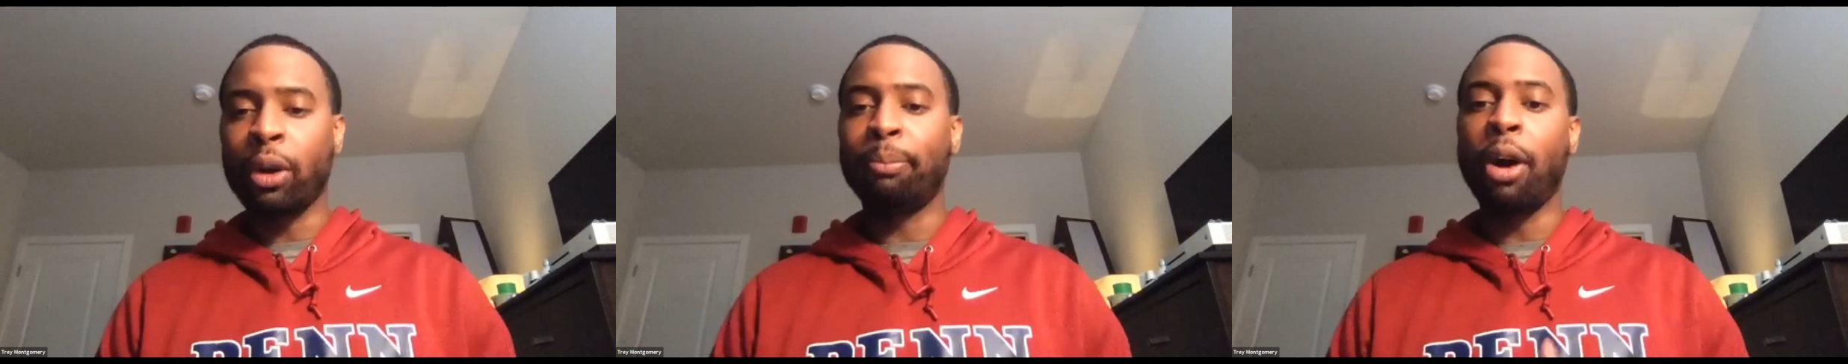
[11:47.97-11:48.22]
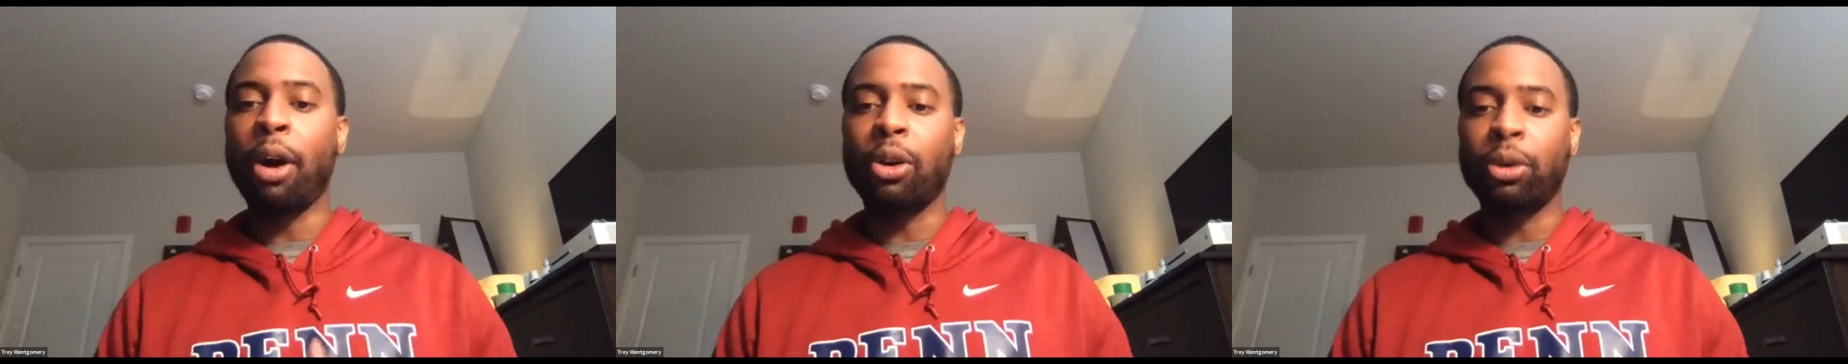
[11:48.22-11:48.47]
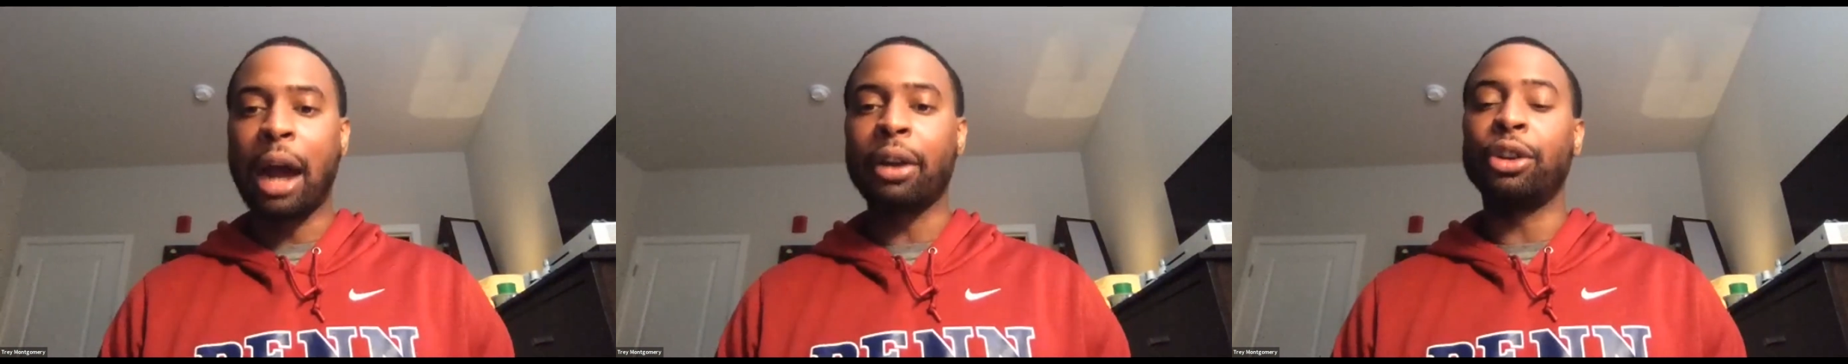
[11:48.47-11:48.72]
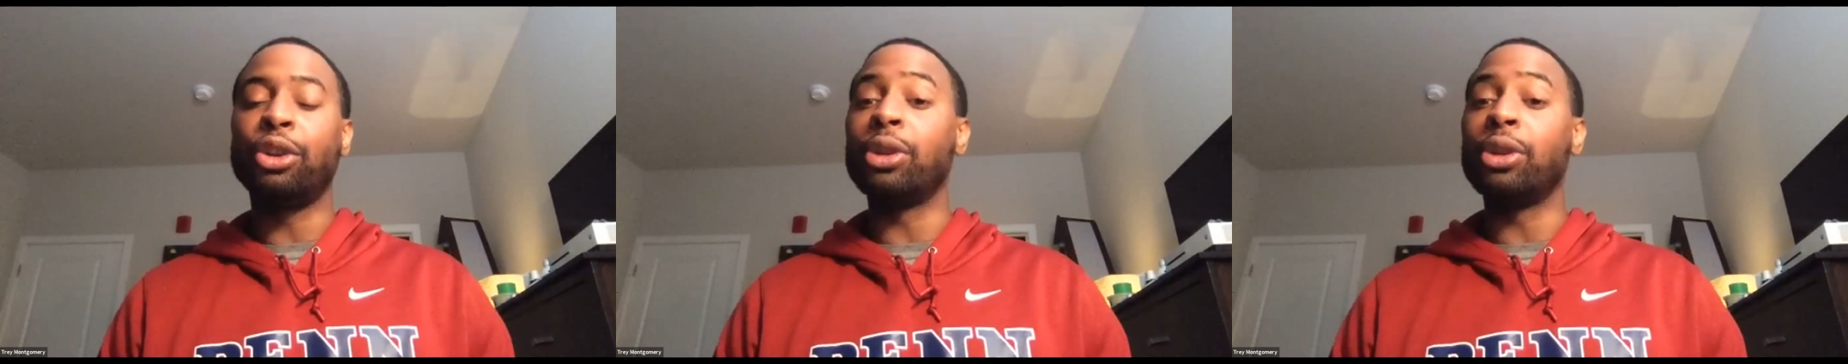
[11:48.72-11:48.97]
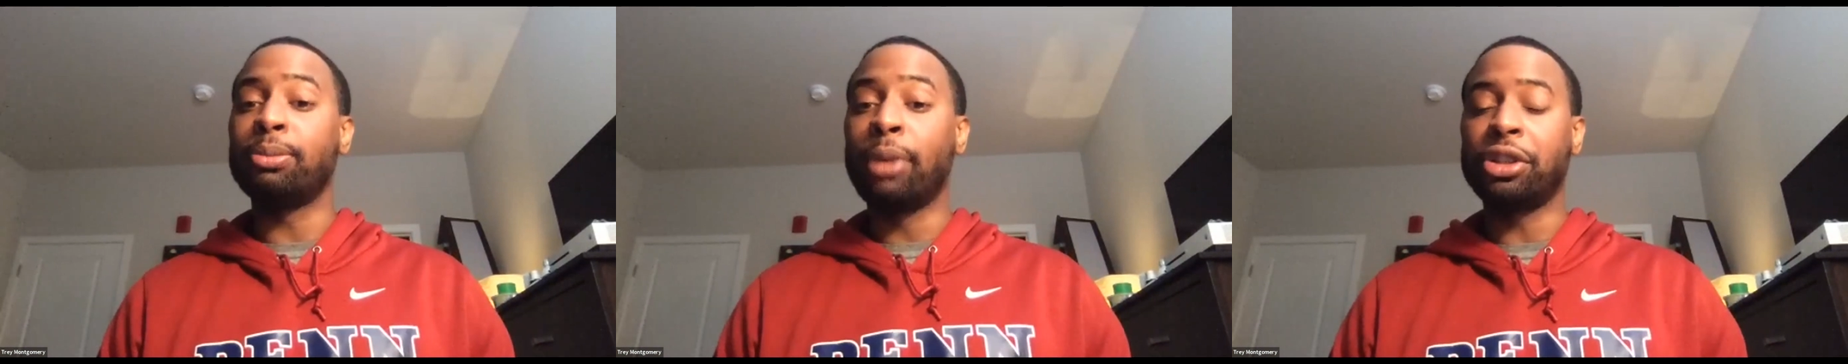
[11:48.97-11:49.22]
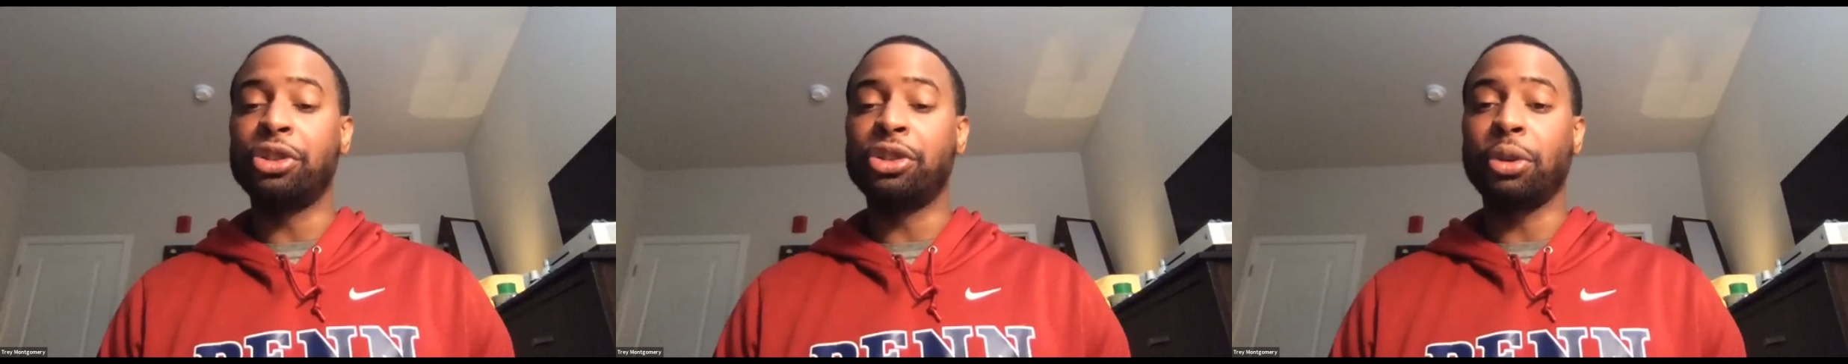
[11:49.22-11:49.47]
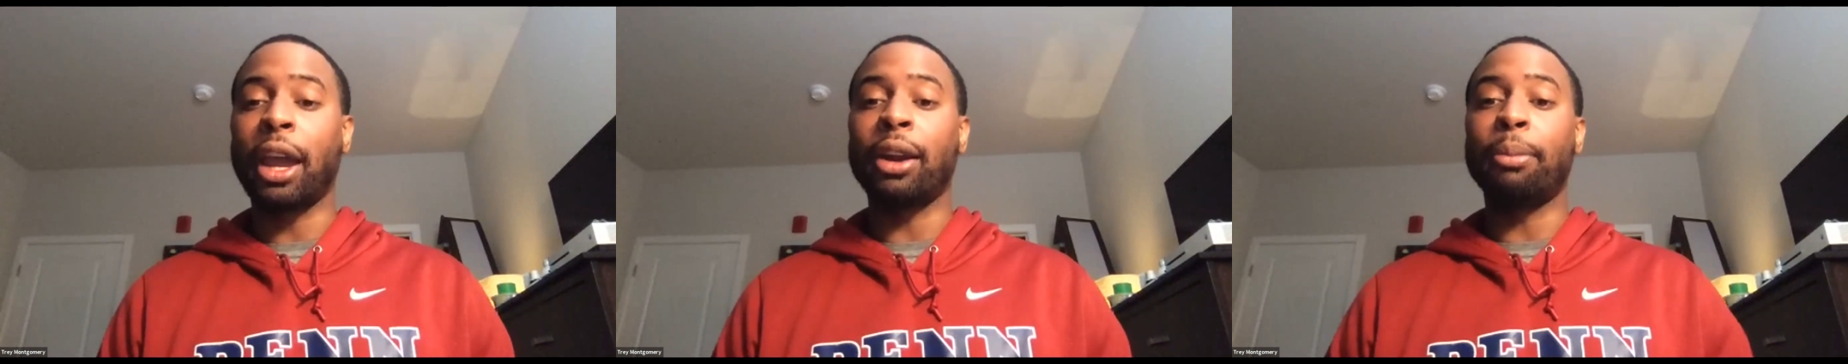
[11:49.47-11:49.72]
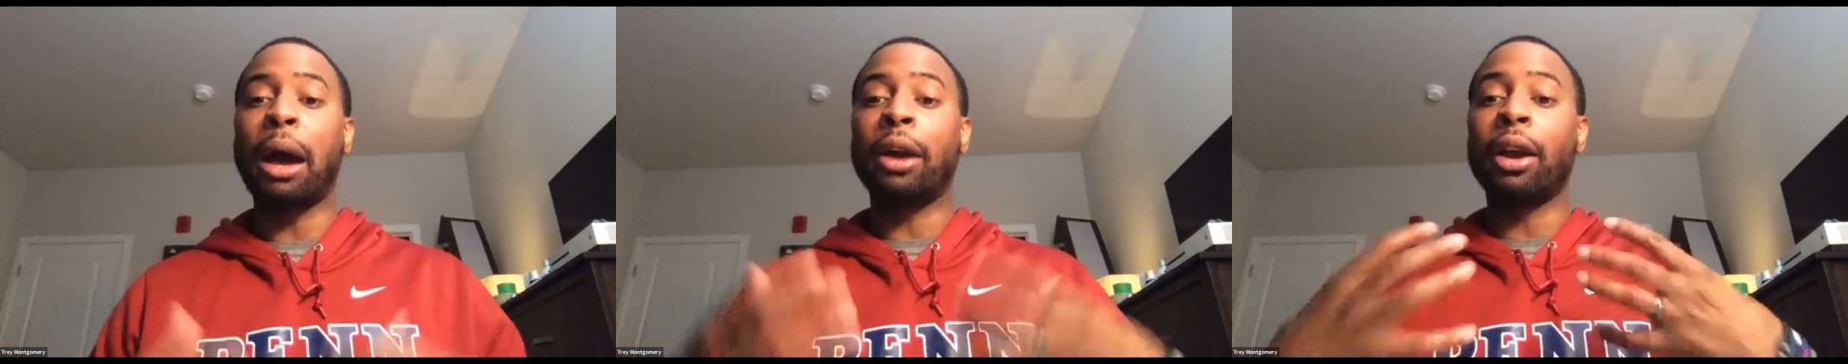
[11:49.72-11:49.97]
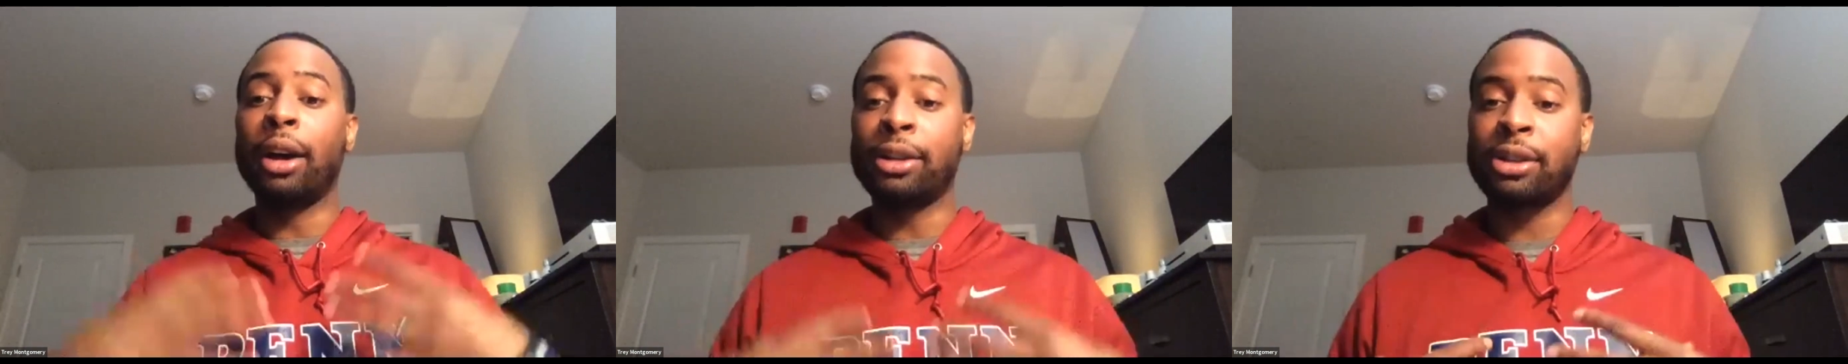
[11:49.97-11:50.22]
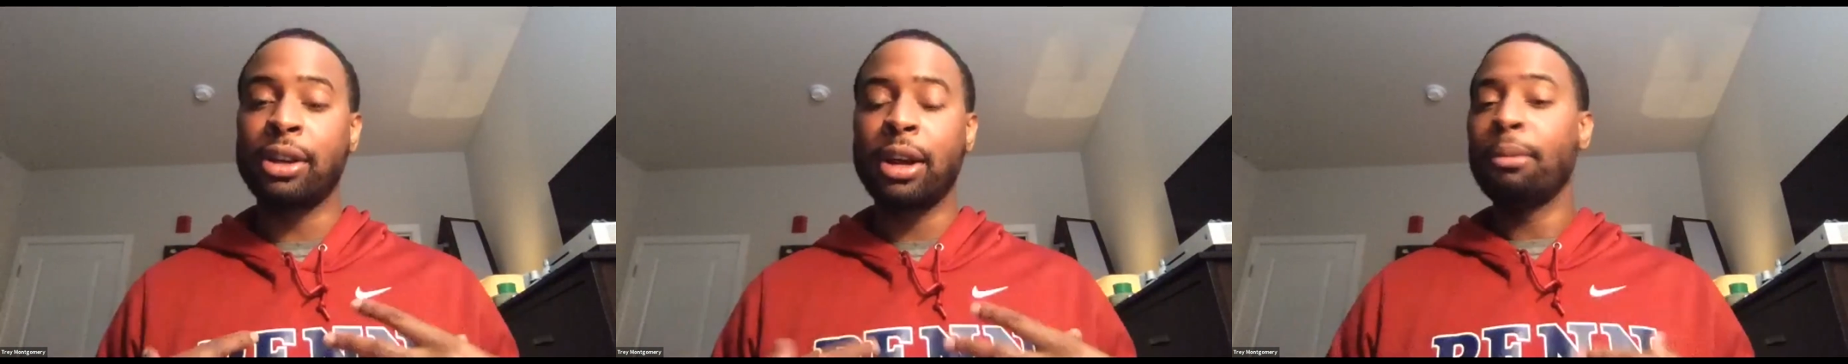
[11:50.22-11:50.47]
buckle down and do as much as you can about us